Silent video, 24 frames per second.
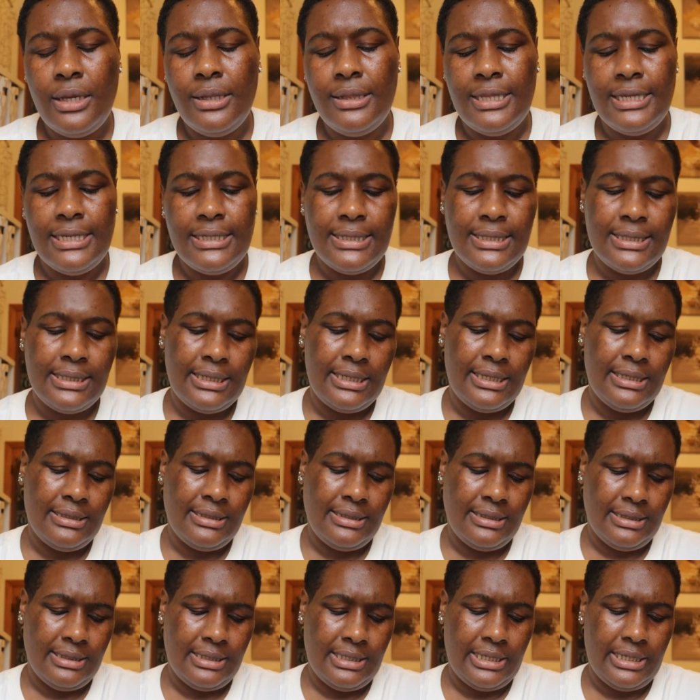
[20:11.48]
This
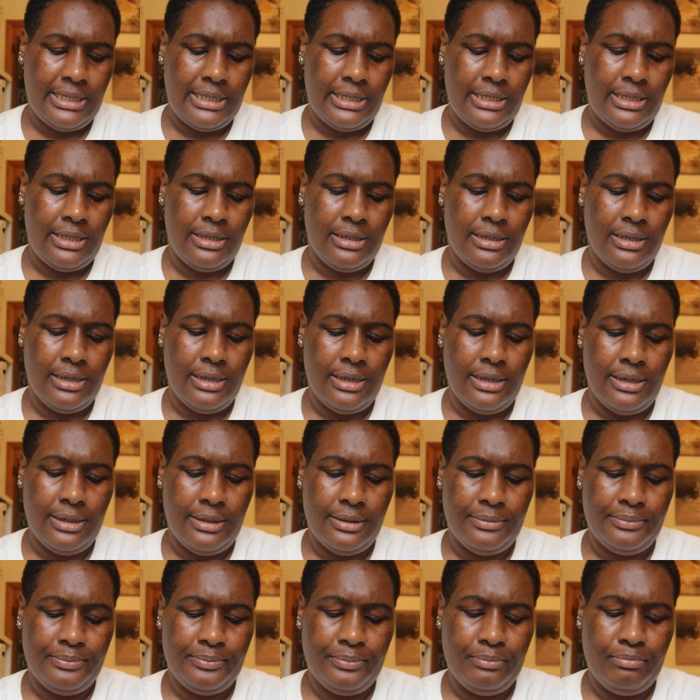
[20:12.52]
is the
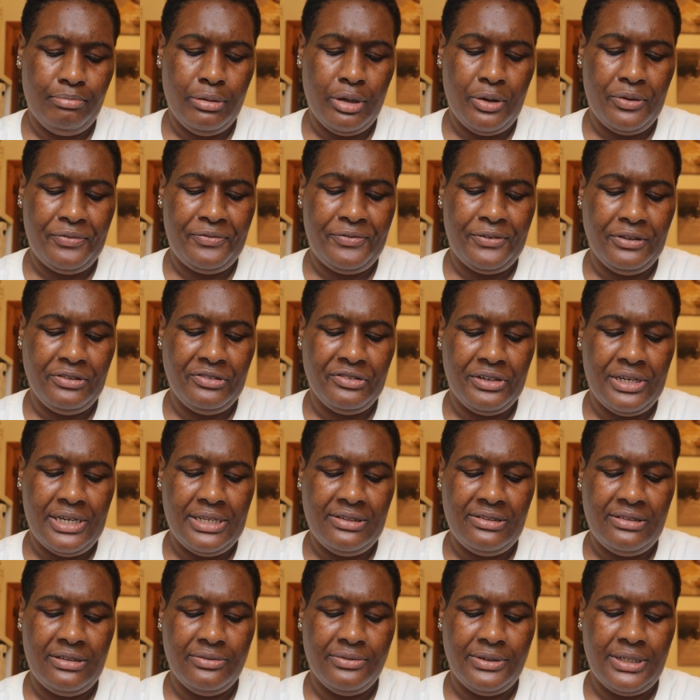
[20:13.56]
Pro Filter
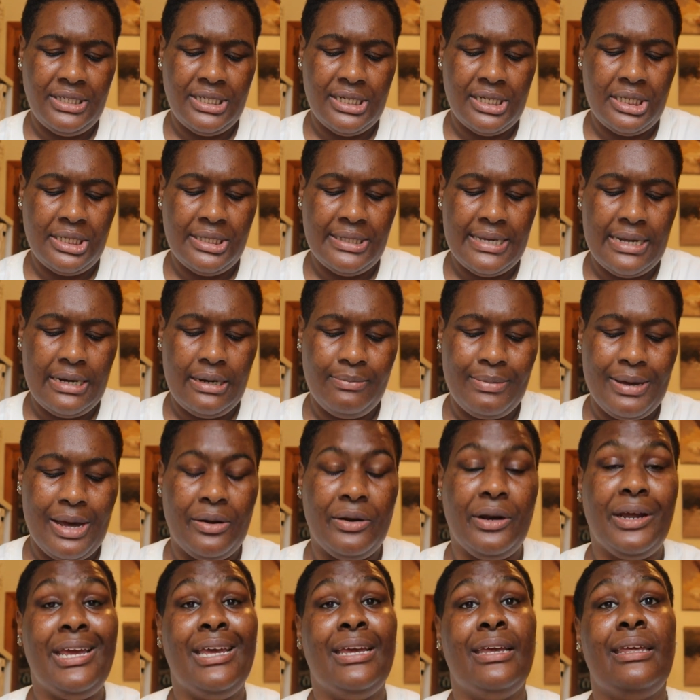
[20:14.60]
Instant Retouch Setting
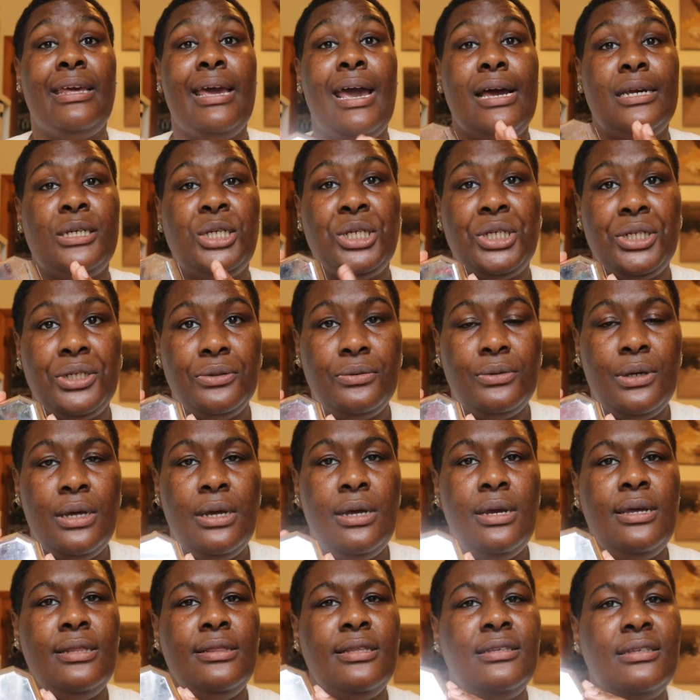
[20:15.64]
Powder in Cashew.
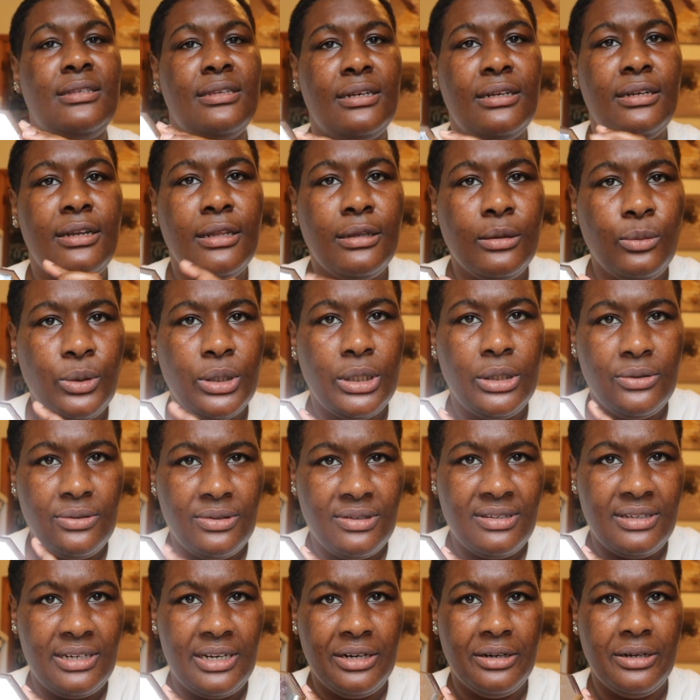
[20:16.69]
This is another one of
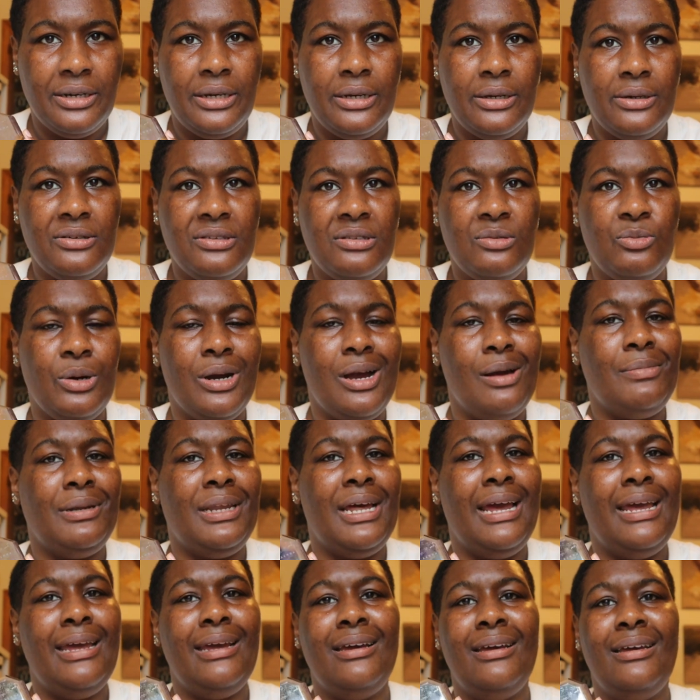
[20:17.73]
those scenarios where I'm
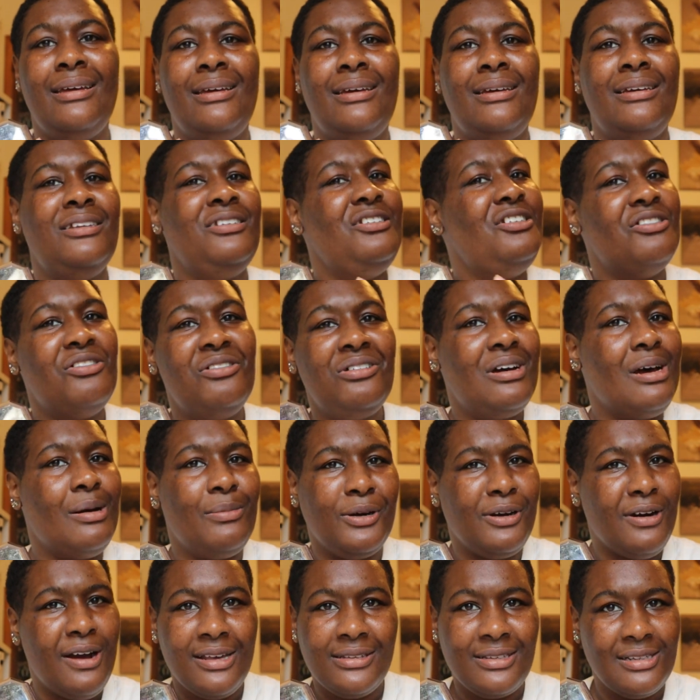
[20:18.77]
like, don't come
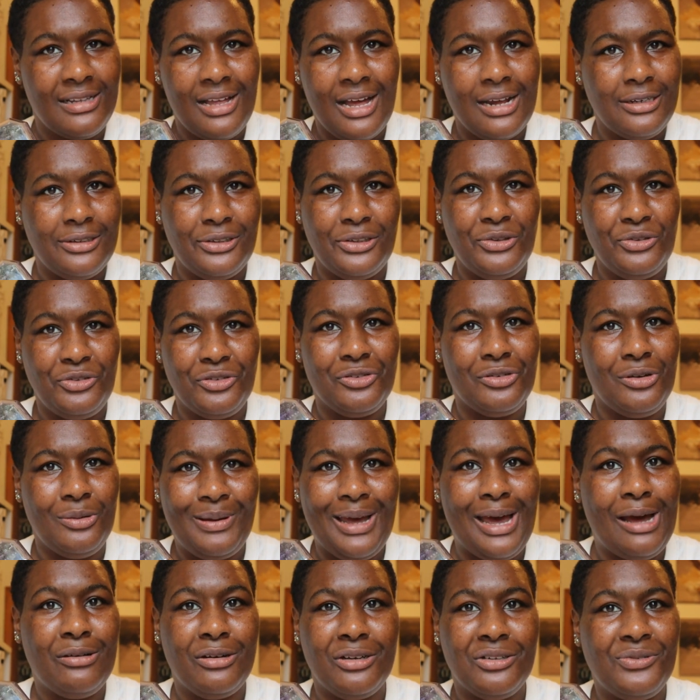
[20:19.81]
across a lot of neutral
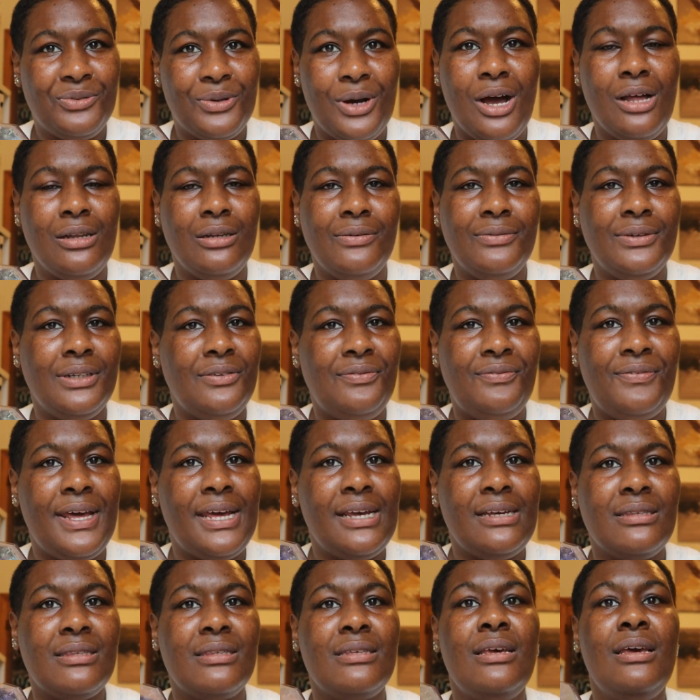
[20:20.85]
powders for all over the
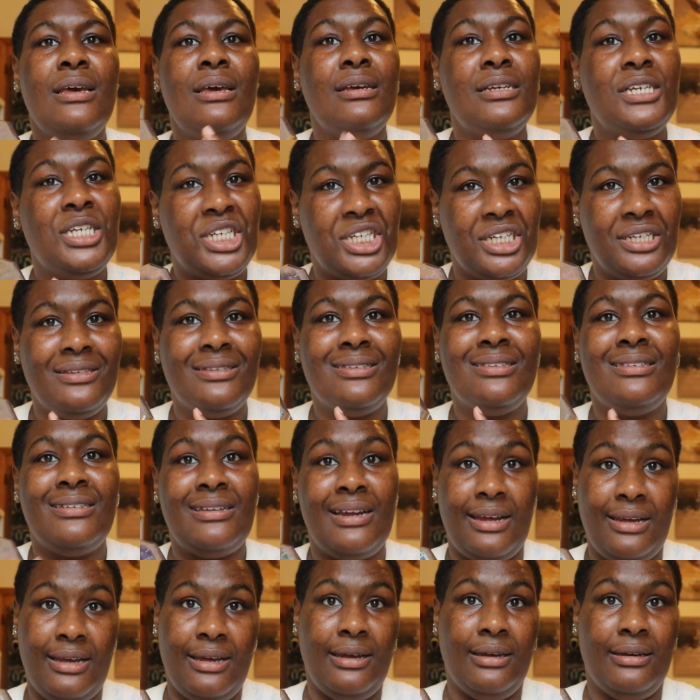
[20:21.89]
face. She's
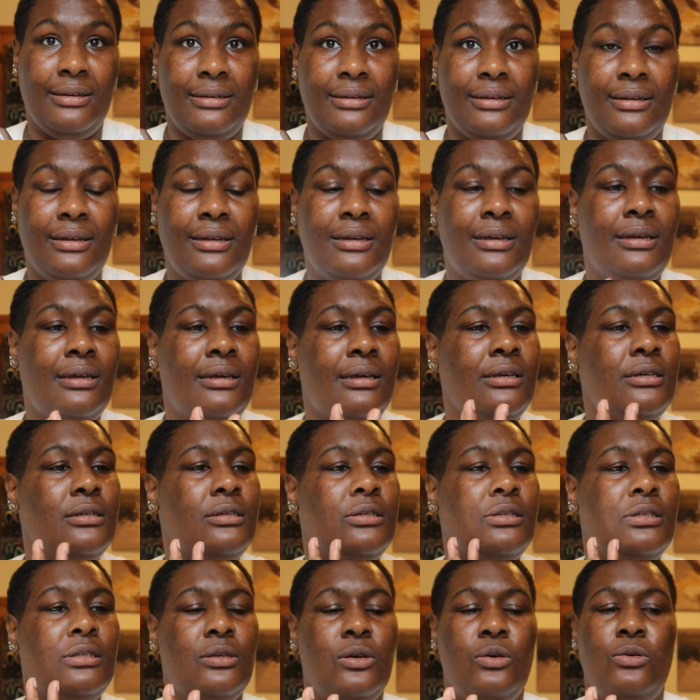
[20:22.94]
staying.
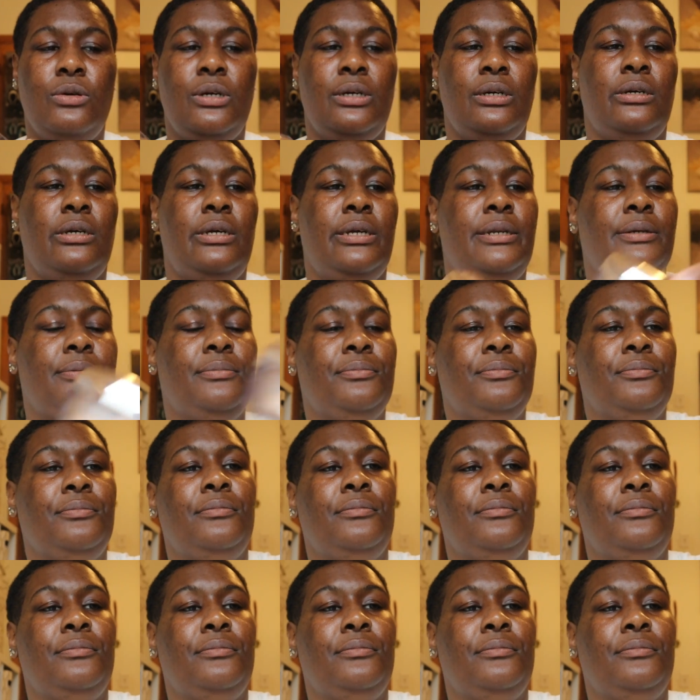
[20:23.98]
So good.